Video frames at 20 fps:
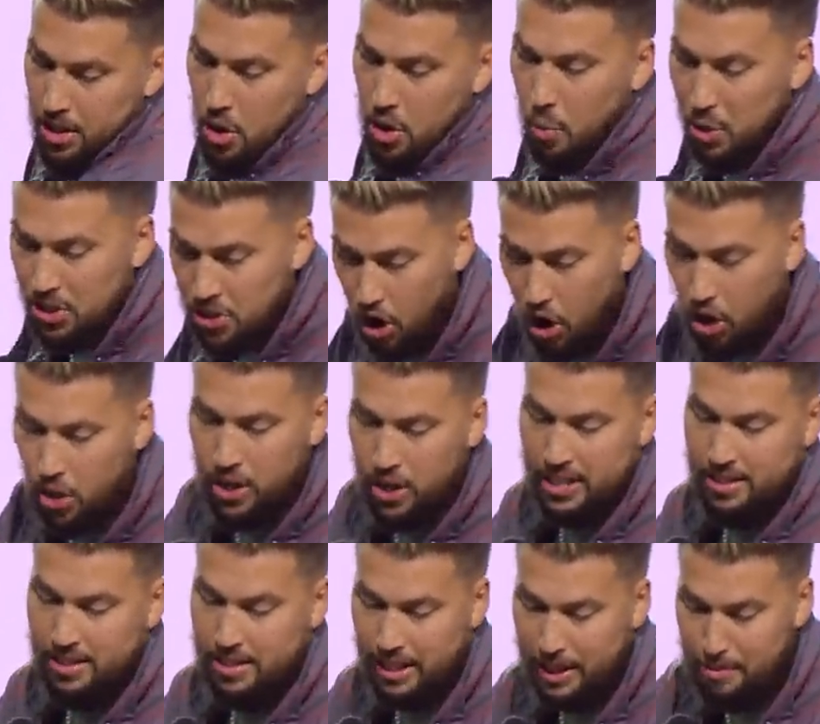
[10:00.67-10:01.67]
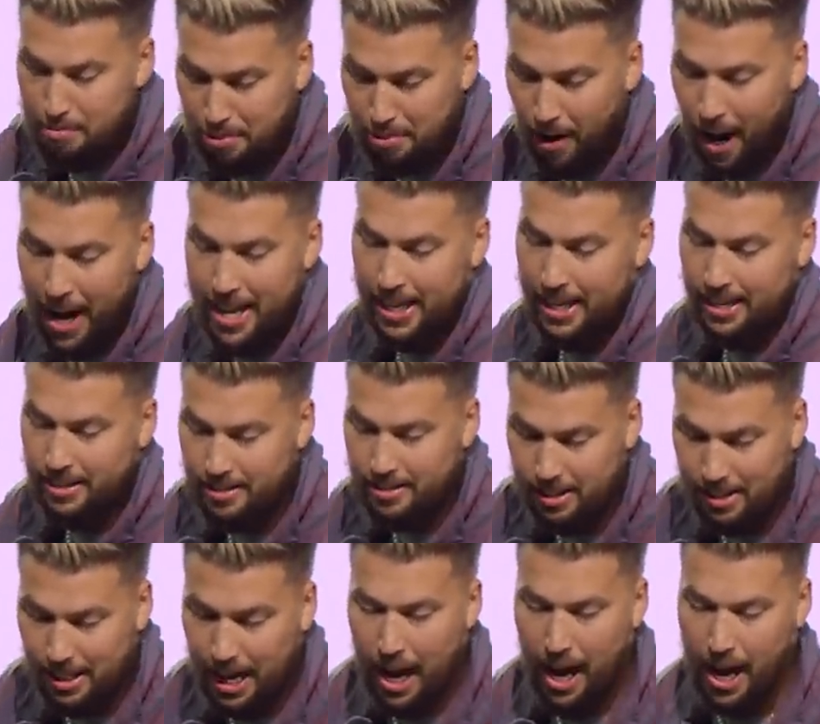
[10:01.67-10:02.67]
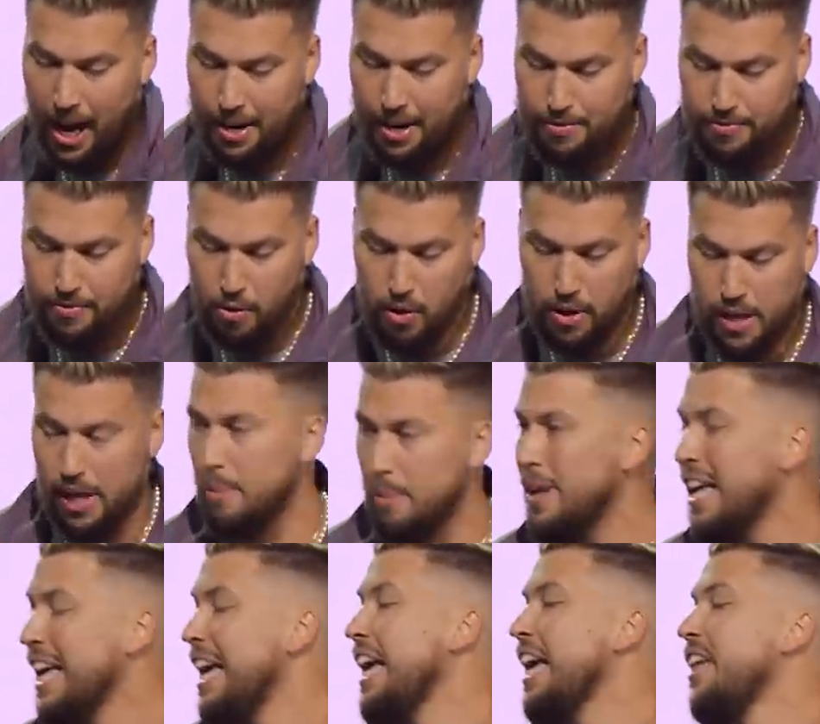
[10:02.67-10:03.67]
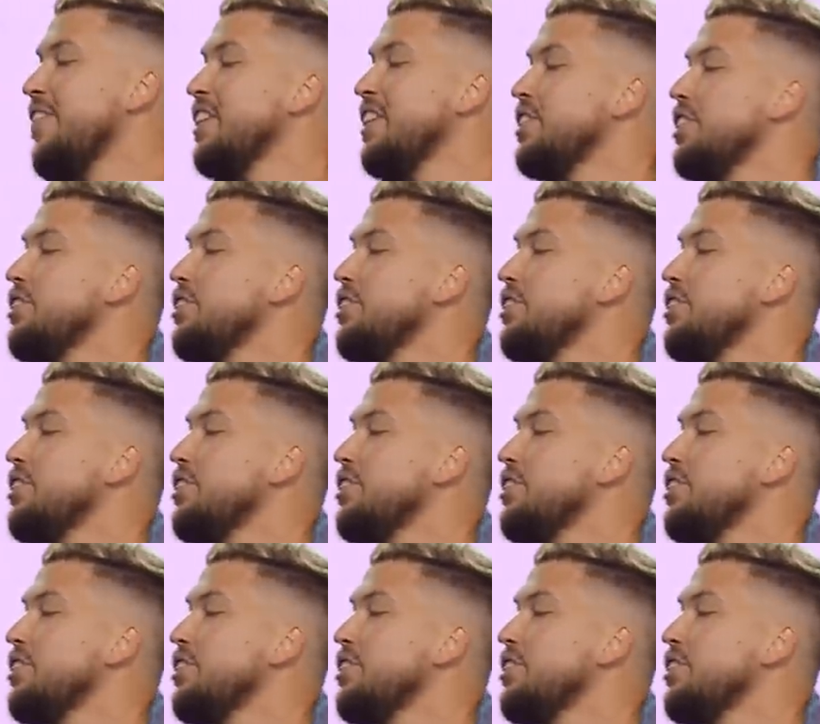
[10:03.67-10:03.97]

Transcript: was earnestly praying to God for him. This